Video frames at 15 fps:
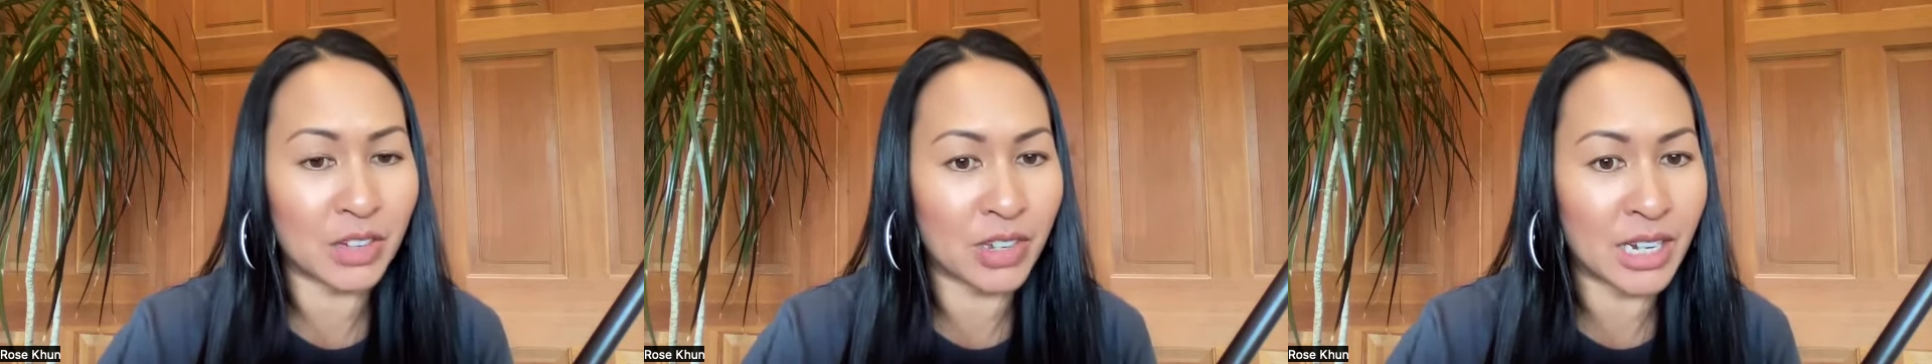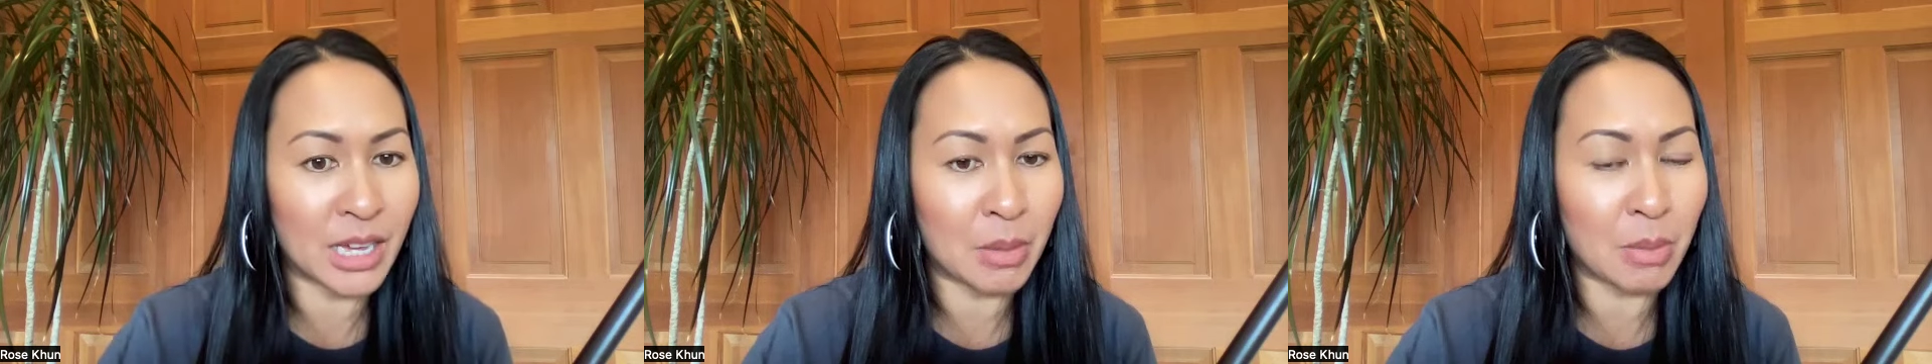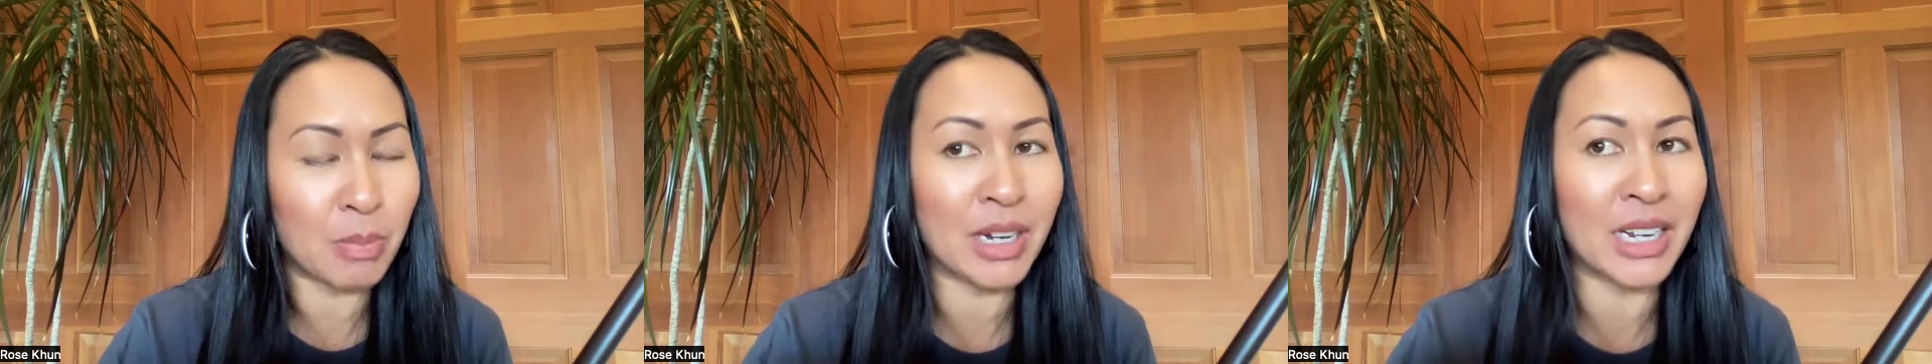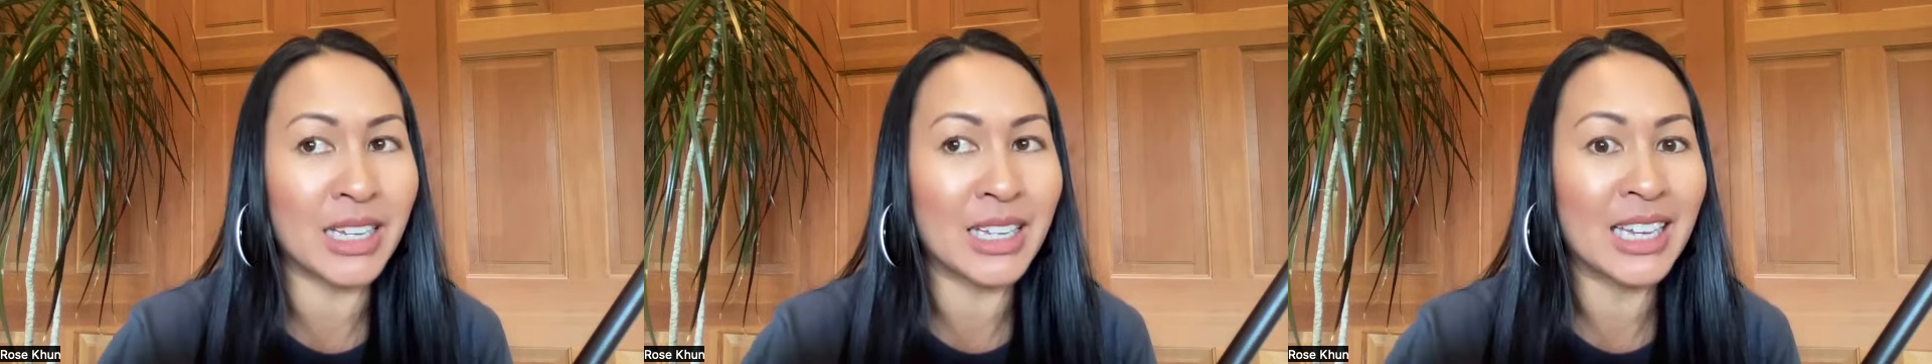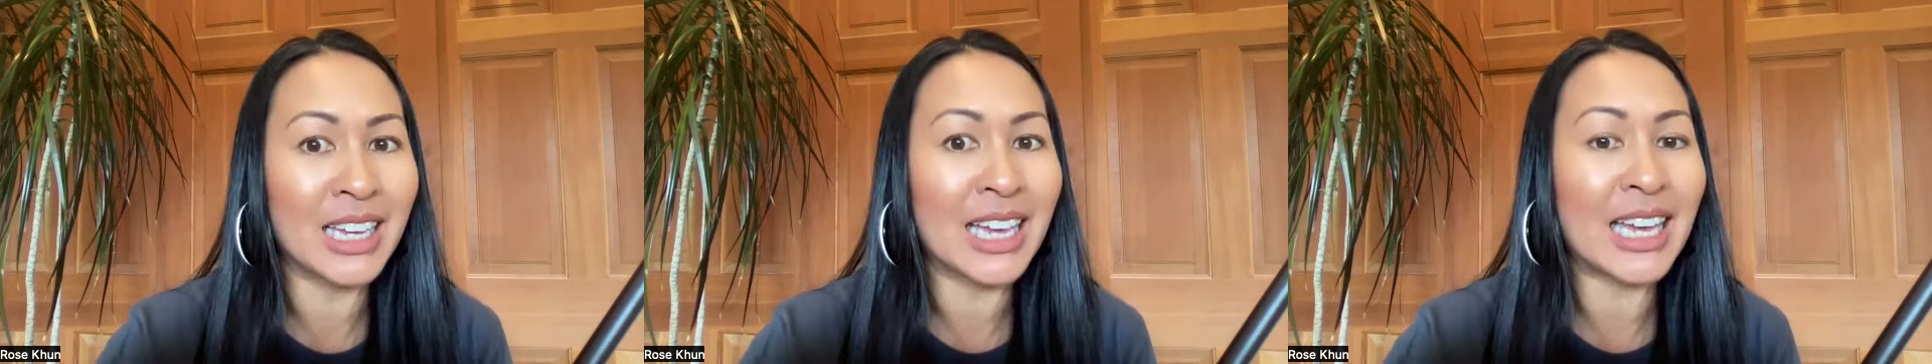forgiven him, but
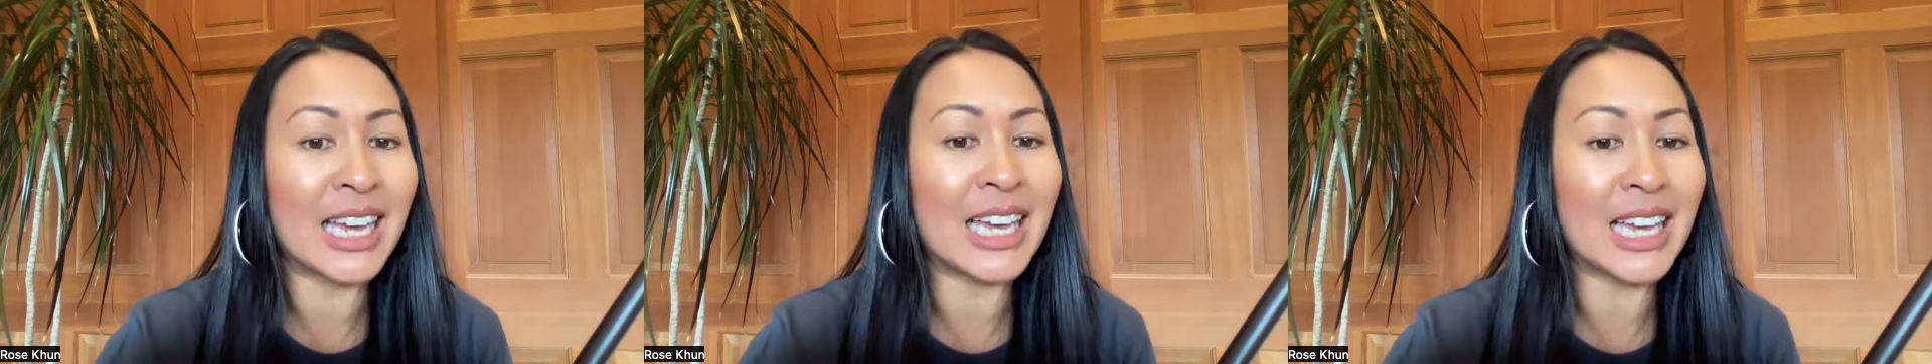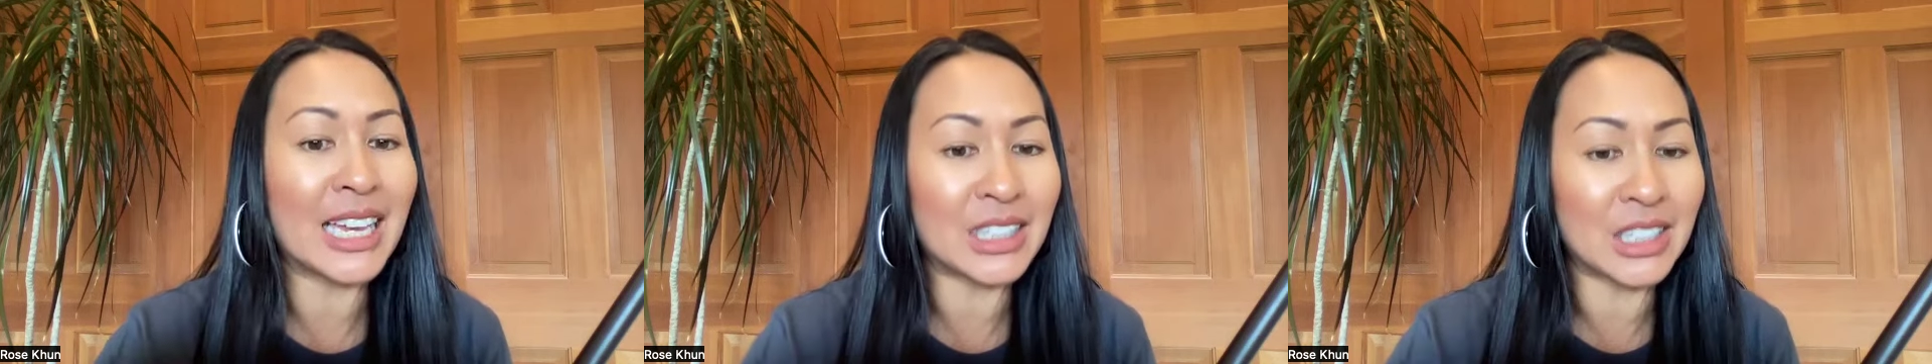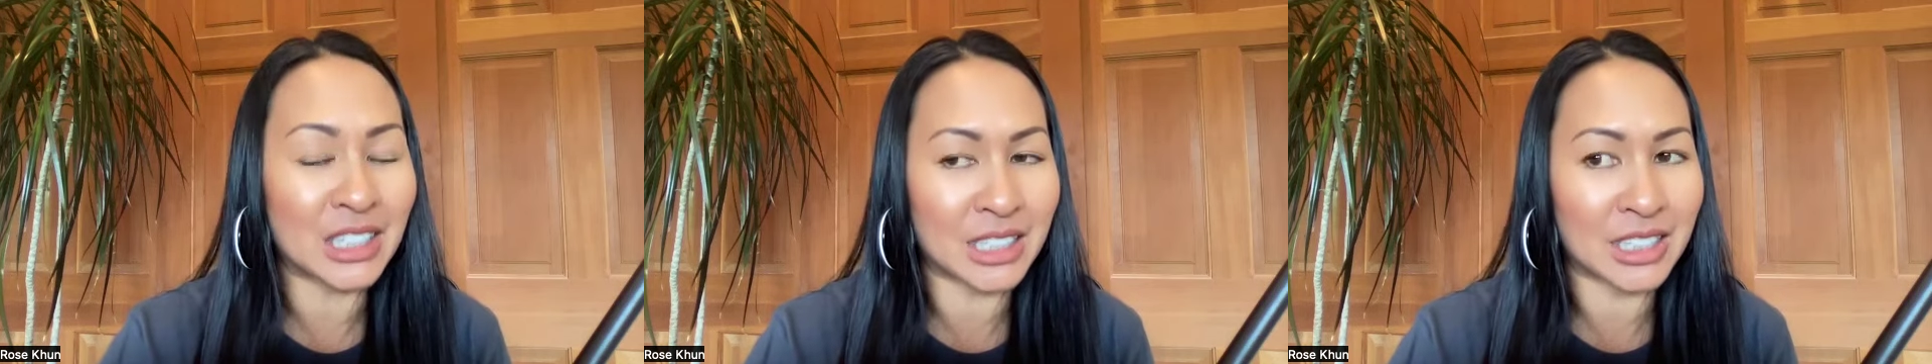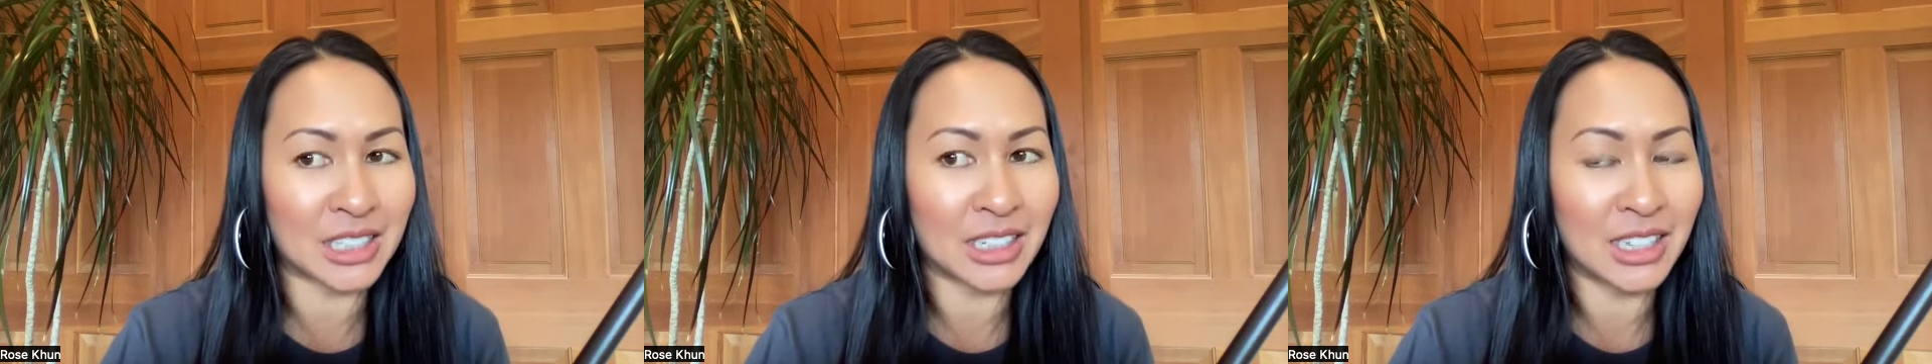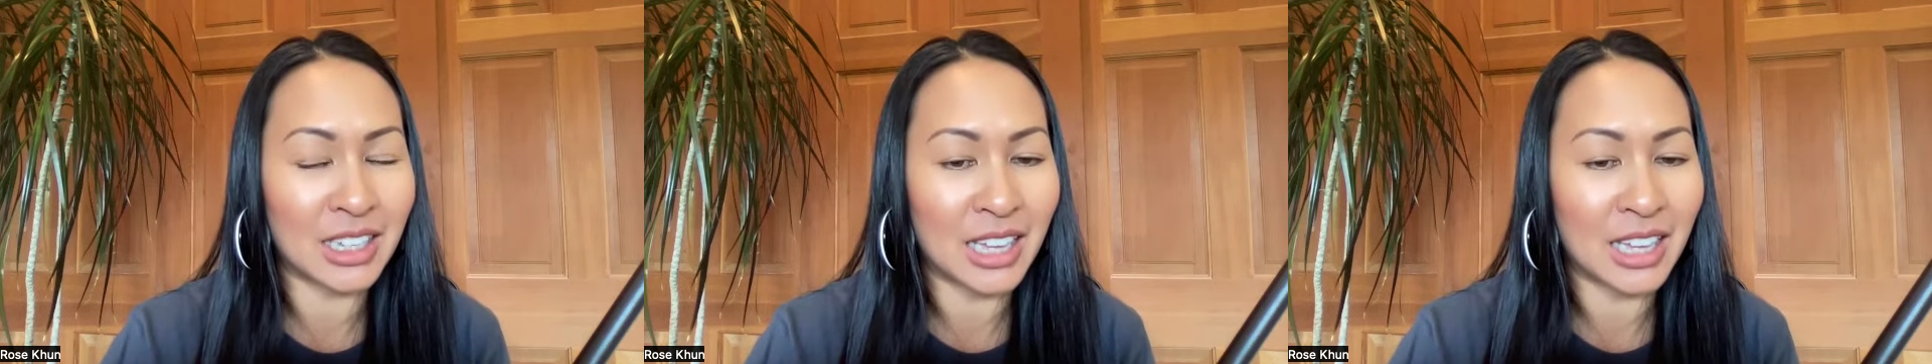it's